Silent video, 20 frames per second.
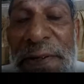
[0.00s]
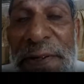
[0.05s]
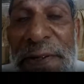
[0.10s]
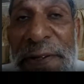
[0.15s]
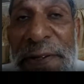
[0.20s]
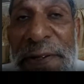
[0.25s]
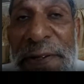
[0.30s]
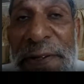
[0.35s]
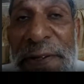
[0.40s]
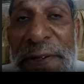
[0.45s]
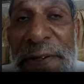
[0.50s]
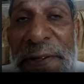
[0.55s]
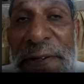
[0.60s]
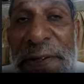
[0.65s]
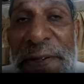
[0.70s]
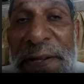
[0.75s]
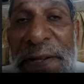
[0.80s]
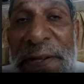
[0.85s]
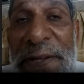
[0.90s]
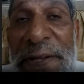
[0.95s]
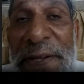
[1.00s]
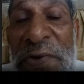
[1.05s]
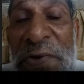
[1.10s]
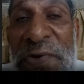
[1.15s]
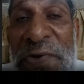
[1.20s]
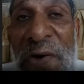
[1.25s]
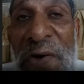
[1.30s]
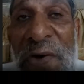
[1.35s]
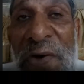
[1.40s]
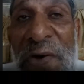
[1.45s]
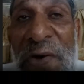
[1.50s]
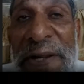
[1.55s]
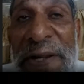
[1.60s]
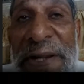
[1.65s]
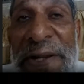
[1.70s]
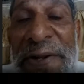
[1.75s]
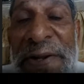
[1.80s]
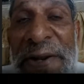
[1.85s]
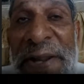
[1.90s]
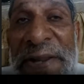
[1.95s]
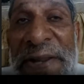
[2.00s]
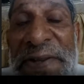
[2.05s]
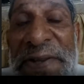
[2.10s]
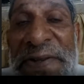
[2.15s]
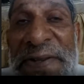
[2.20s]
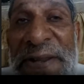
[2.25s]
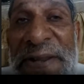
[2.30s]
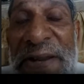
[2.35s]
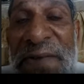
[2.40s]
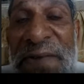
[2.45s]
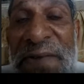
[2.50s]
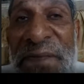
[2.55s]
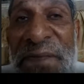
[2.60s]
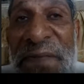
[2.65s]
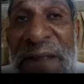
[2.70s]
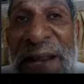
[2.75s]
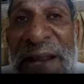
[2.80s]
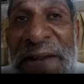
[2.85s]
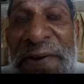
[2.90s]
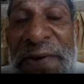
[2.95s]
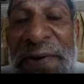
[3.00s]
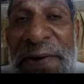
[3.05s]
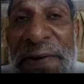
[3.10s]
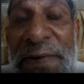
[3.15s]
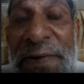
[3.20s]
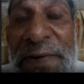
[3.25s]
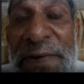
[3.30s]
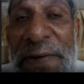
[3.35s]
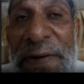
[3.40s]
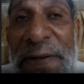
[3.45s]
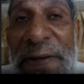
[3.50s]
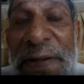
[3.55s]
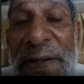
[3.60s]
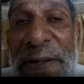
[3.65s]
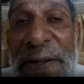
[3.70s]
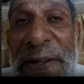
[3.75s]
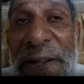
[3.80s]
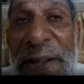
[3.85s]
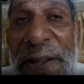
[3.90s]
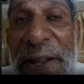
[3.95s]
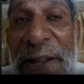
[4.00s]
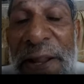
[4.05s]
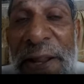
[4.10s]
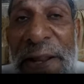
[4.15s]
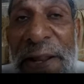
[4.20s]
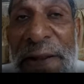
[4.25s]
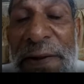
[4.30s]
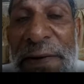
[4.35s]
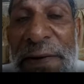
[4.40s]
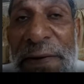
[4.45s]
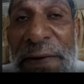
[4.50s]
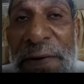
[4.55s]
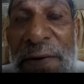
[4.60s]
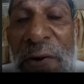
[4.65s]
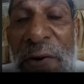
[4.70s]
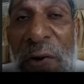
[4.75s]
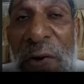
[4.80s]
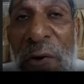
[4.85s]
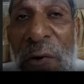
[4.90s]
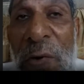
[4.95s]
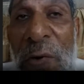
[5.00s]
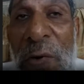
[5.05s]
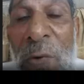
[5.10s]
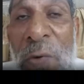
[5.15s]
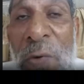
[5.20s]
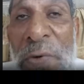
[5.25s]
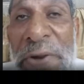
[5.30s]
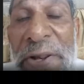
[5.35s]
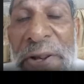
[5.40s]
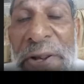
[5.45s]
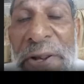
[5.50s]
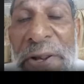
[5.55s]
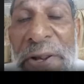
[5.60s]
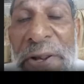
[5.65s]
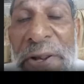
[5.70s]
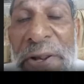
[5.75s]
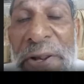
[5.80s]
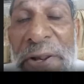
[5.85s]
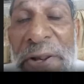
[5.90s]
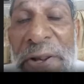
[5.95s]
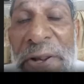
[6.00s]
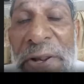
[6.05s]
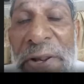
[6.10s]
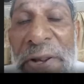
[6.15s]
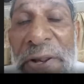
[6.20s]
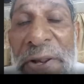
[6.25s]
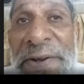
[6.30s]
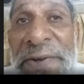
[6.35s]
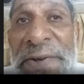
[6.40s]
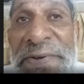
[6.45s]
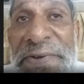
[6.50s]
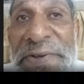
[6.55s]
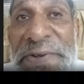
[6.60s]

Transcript: the loss of intrinsic factor in chronic gastritis,